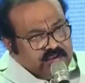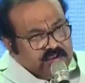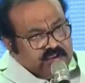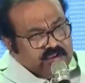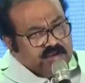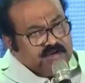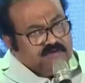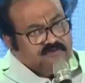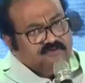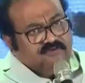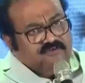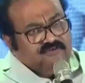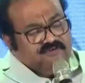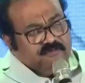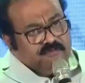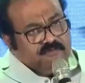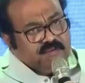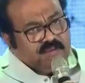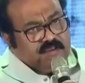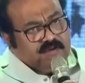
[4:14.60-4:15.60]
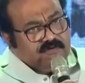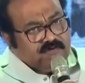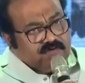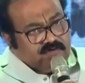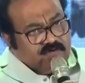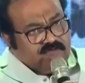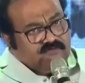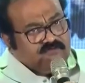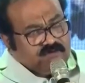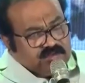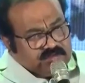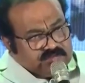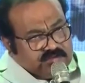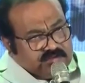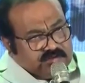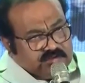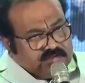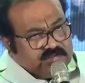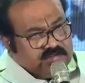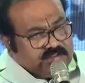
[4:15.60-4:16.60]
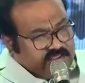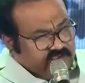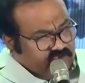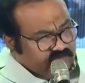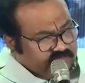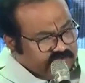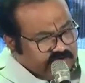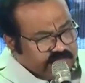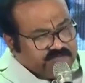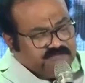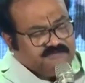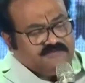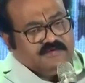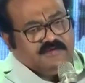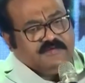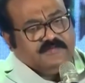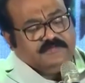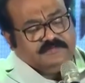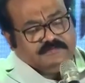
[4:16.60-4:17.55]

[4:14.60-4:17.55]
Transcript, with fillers: and tourism can grow further. Thank you very much, sir.